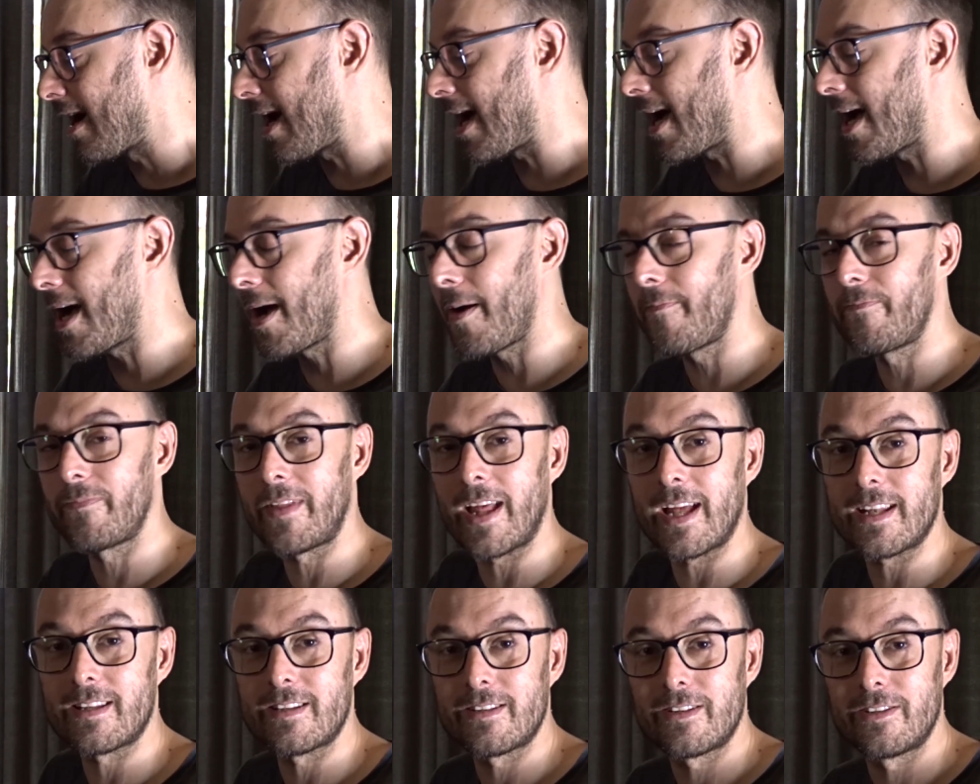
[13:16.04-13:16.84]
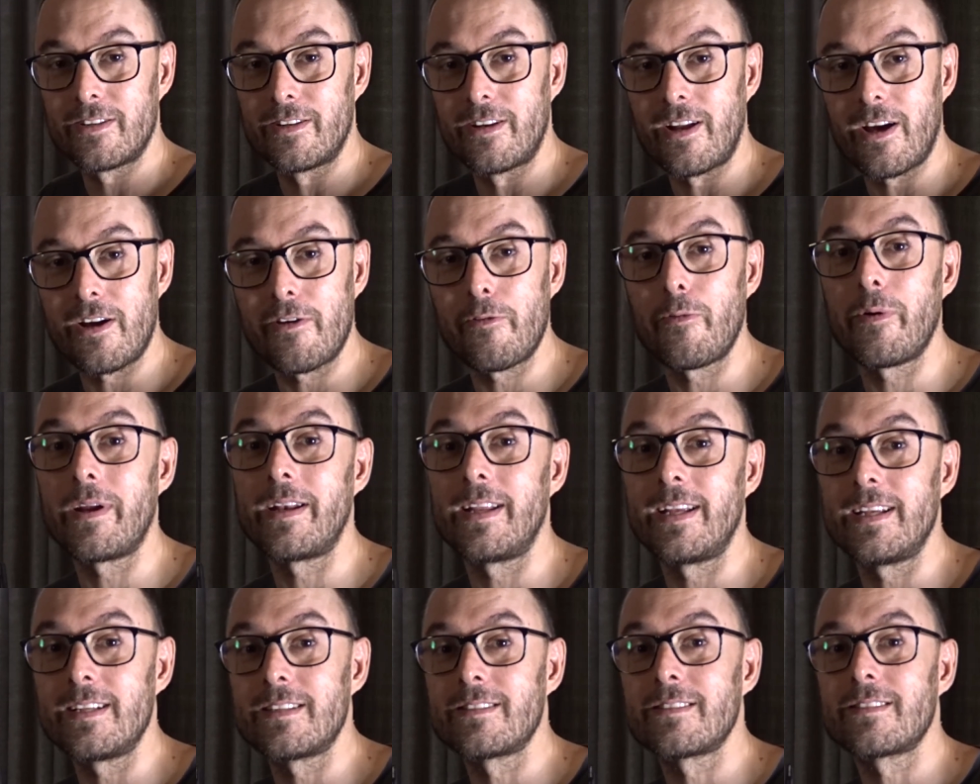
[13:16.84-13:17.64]
um, that, you know,
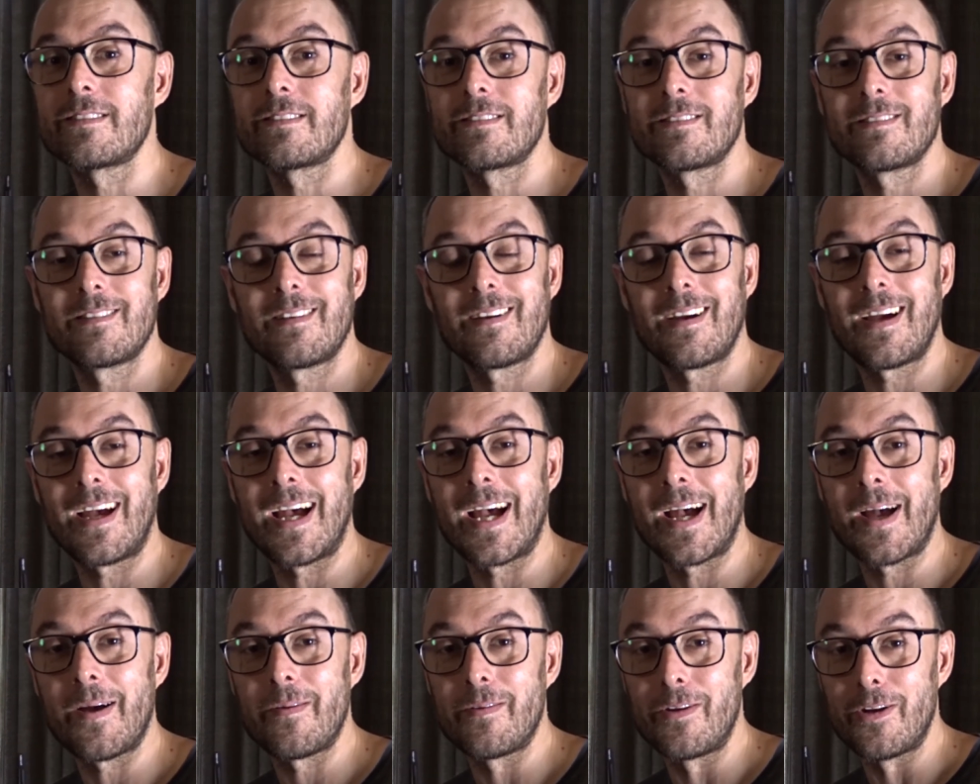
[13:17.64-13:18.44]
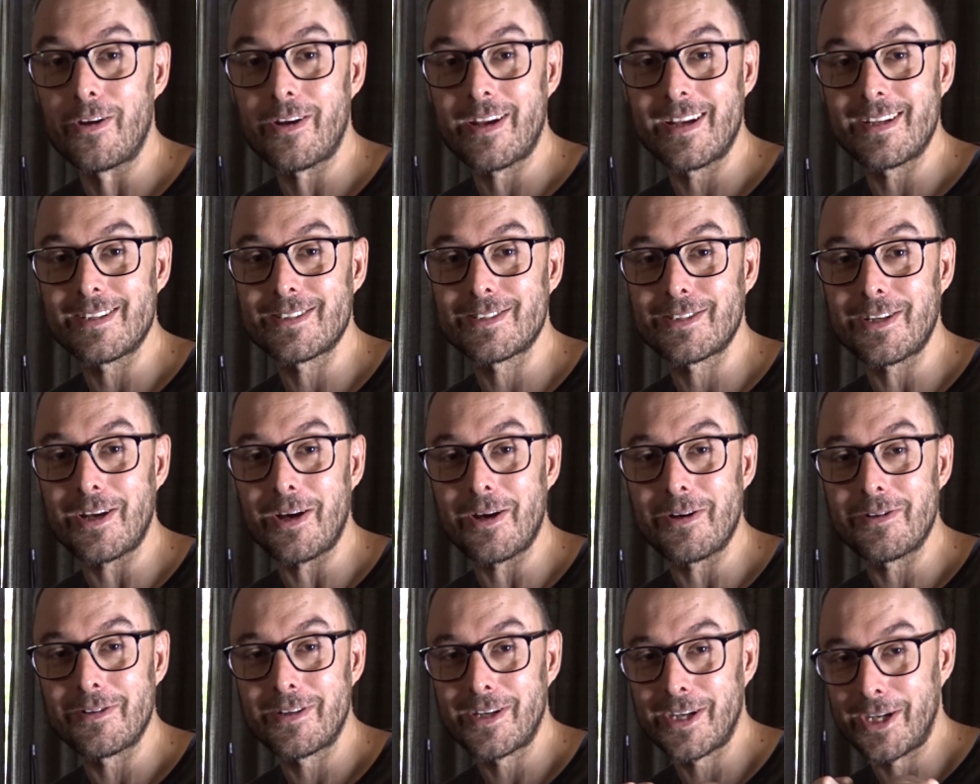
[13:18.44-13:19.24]
when he's uh, looking
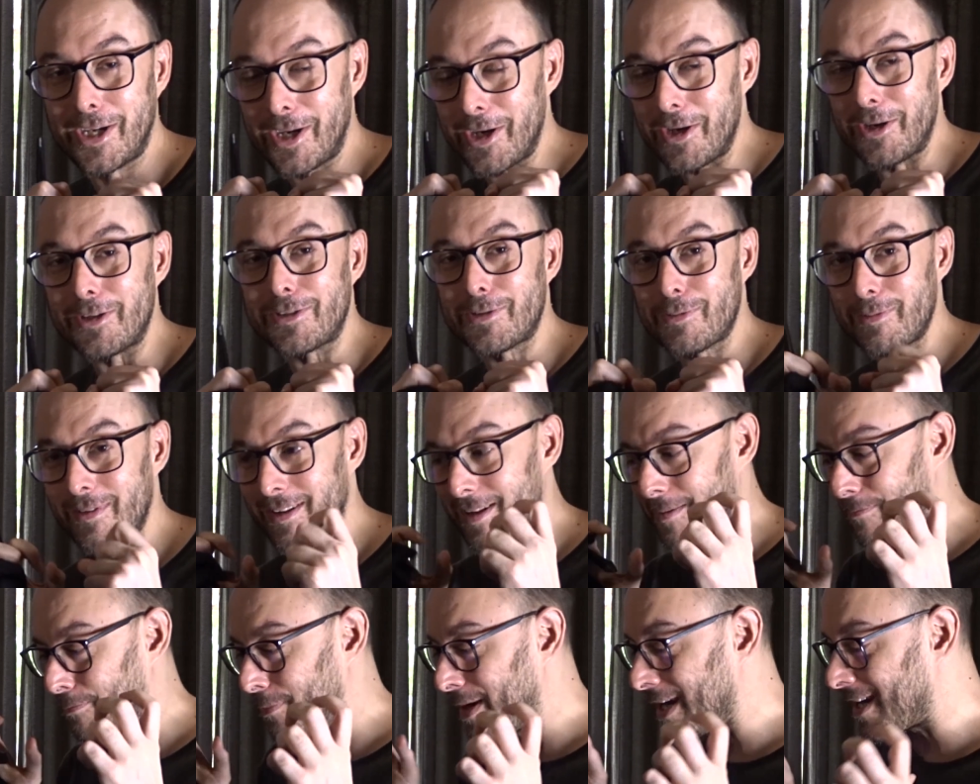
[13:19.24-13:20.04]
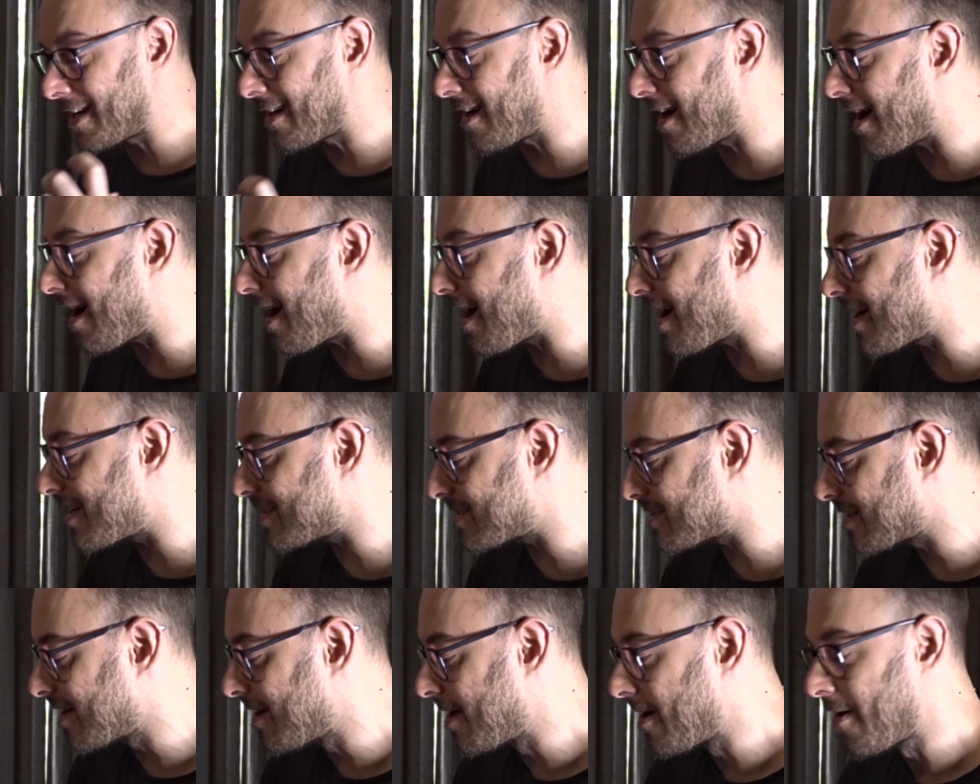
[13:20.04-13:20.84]
so cute with the big
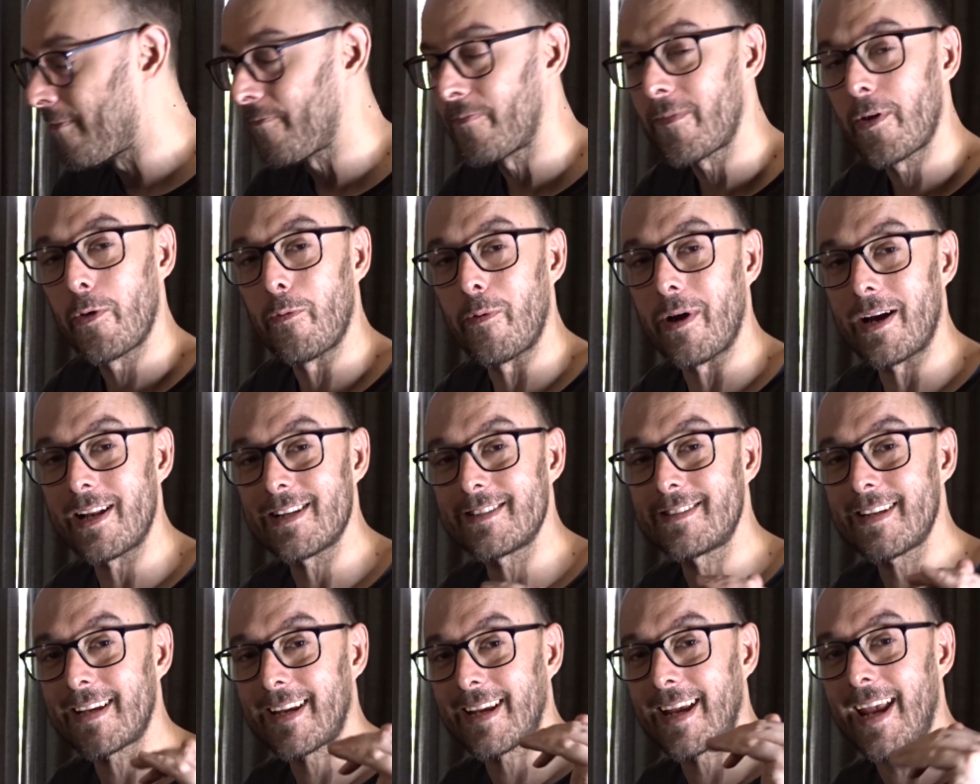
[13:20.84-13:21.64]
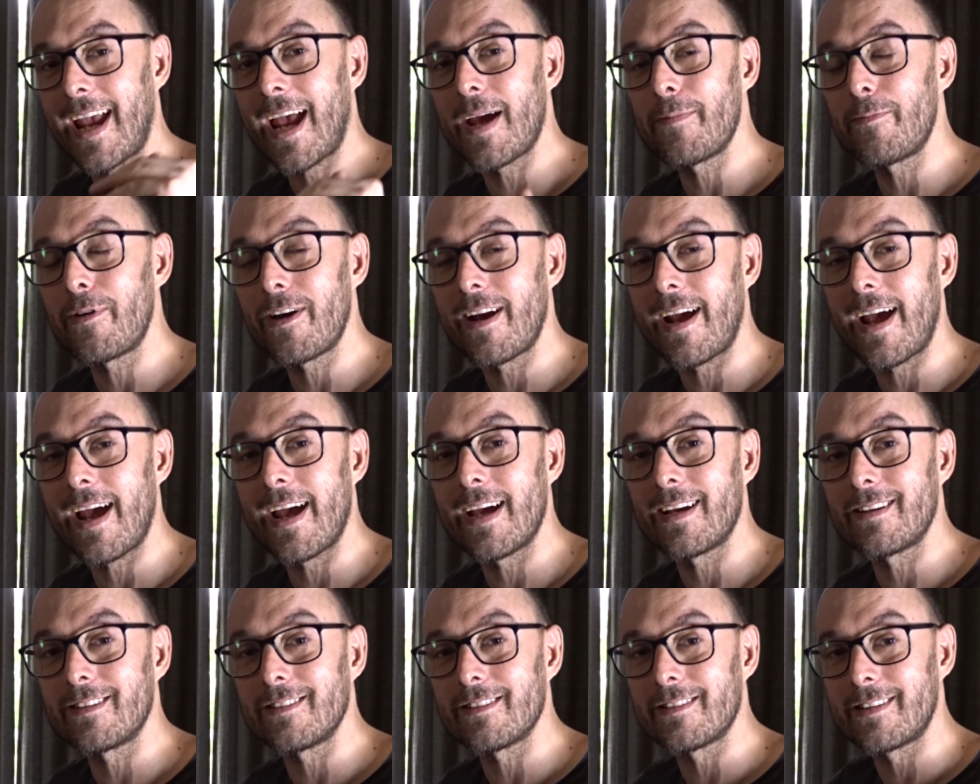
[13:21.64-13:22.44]
eyes, what is the camera
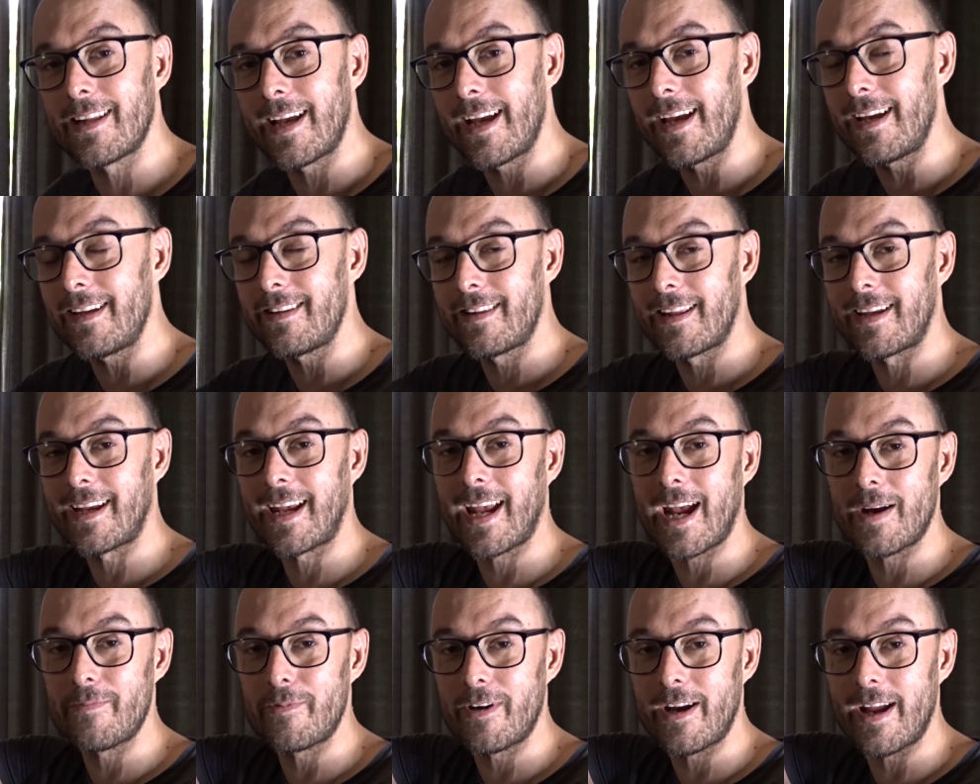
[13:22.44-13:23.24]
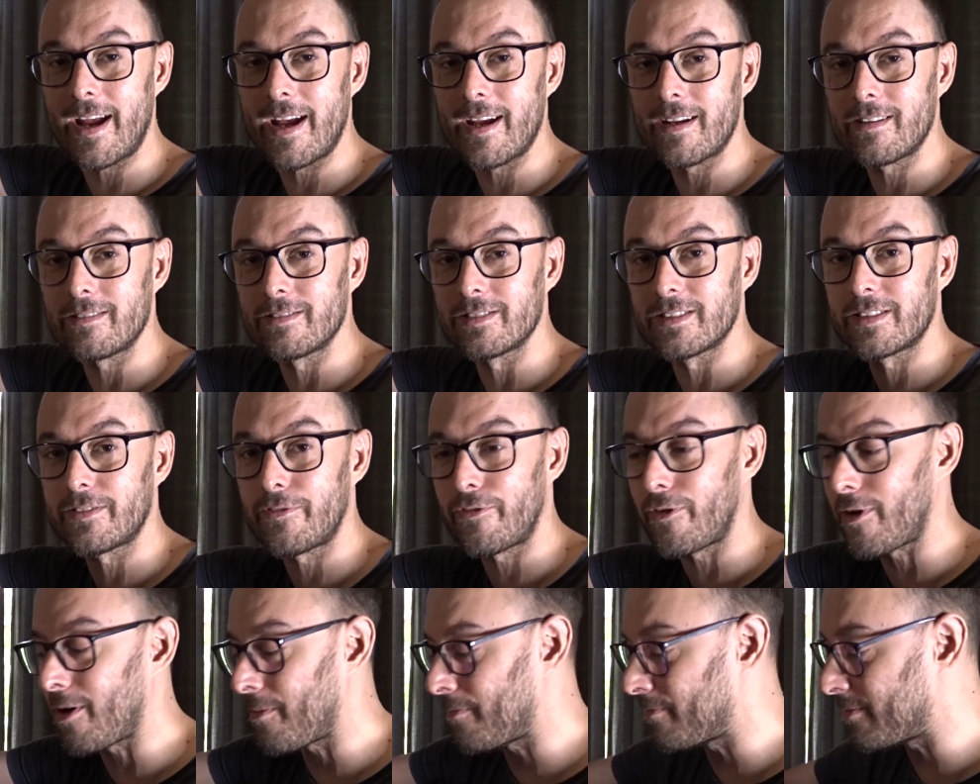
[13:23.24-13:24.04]
angle there? The camera angle is
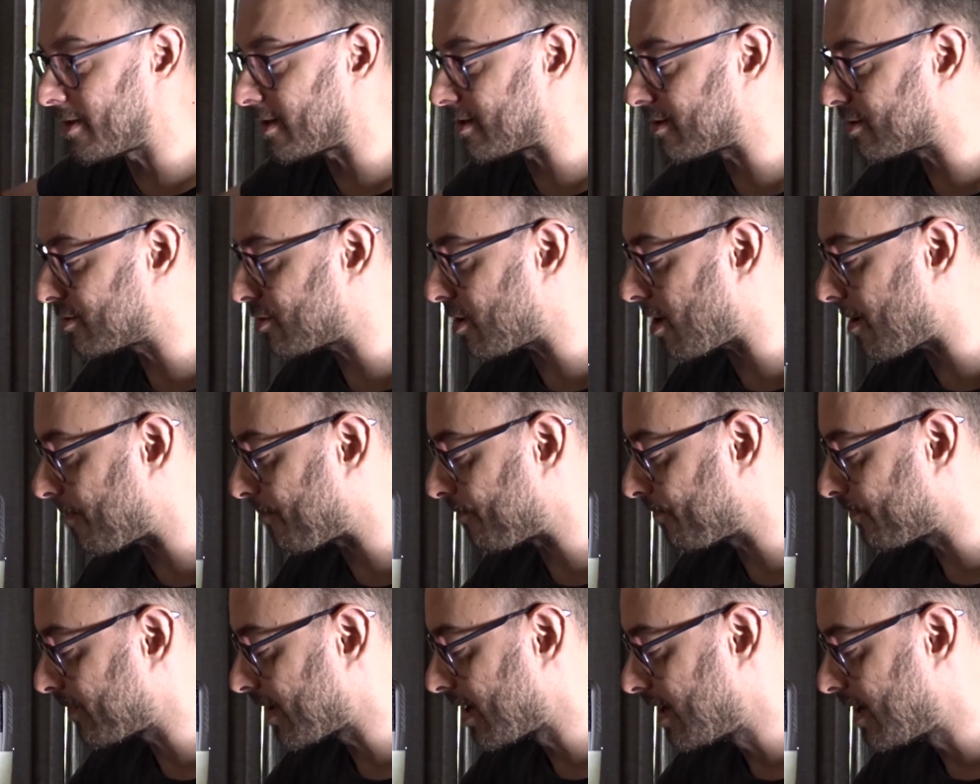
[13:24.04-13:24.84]
from the top.